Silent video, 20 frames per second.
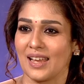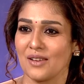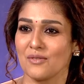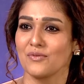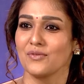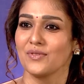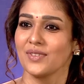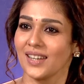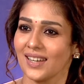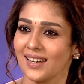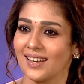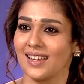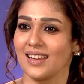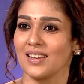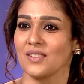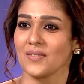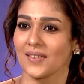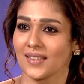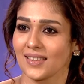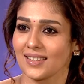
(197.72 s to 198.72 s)
Every day
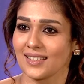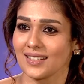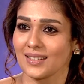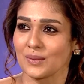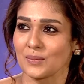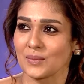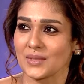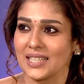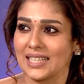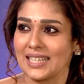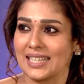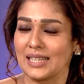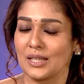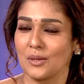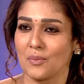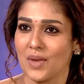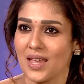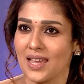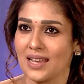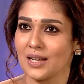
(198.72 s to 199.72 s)
vandu
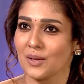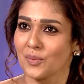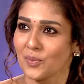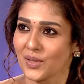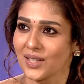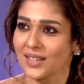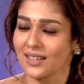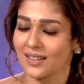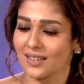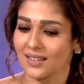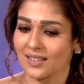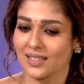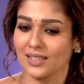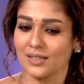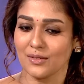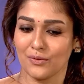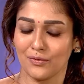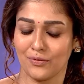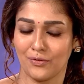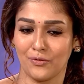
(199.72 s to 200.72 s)
inda makeup n irukirathu
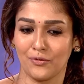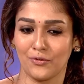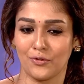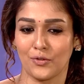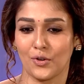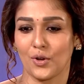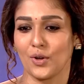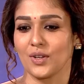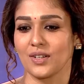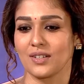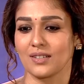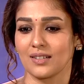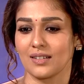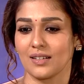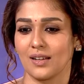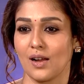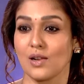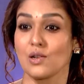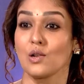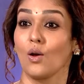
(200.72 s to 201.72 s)
for
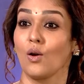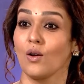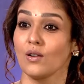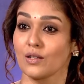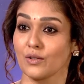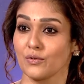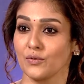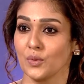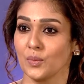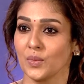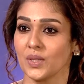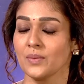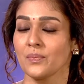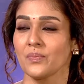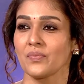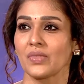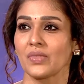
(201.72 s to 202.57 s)
a lot of women